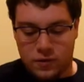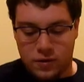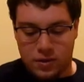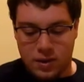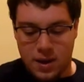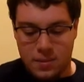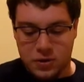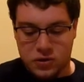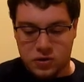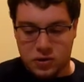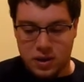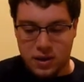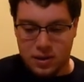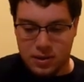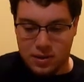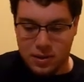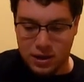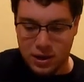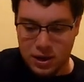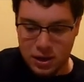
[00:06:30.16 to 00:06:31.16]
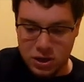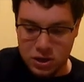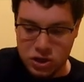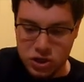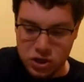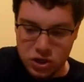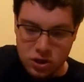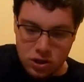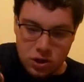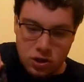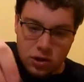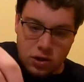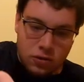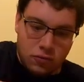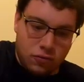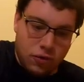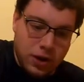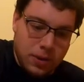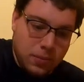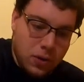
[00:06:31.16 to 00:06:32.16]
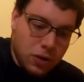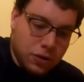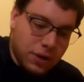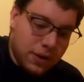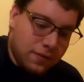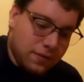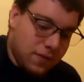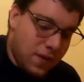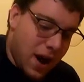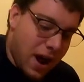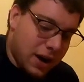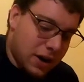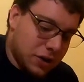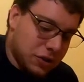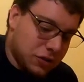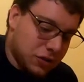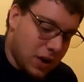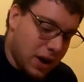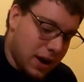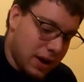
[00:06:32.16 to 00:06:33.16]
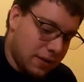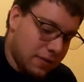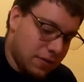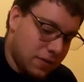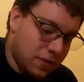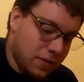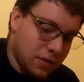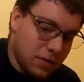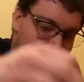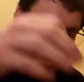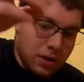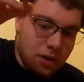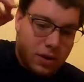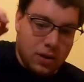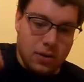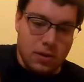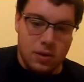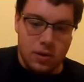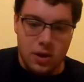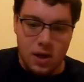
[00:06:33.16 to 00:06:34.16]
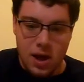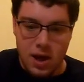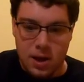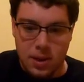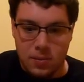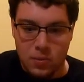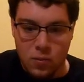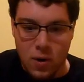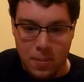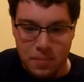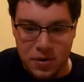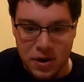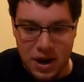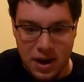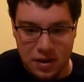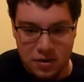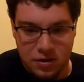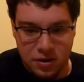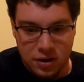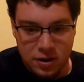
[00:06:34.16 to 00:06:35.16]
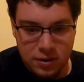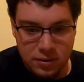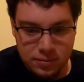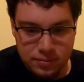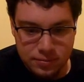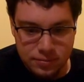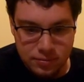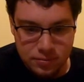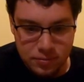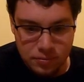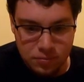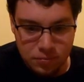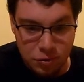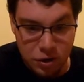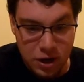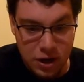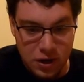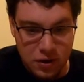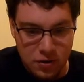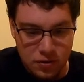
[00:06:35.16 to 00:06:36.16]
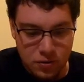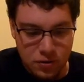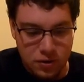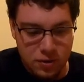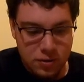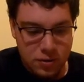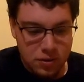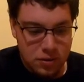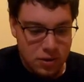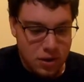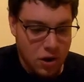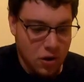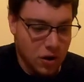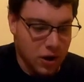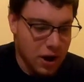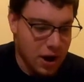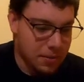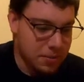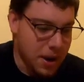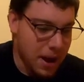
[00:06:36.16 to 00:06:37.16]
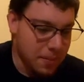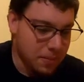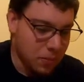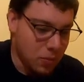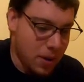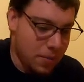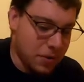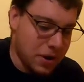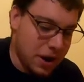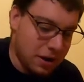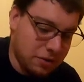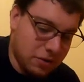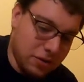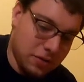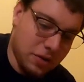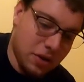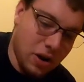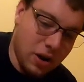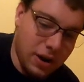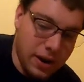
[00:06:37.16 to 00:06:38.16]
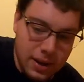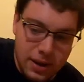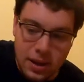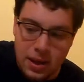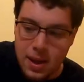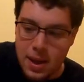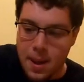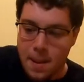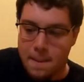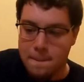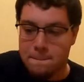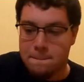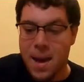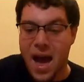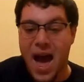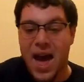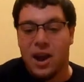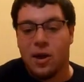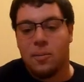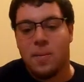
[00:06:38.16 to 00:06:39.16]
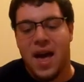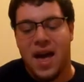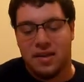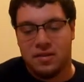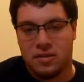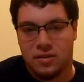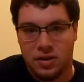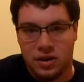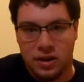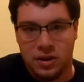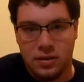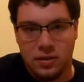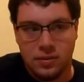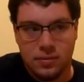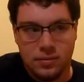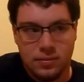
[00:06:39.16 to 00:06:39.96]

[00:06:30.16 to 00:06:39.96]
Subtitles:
for Cybertron Siege remold of Fire Drive Weaponizer. Pretty cool. Or, not Weaponizer, sorry. Battle Master.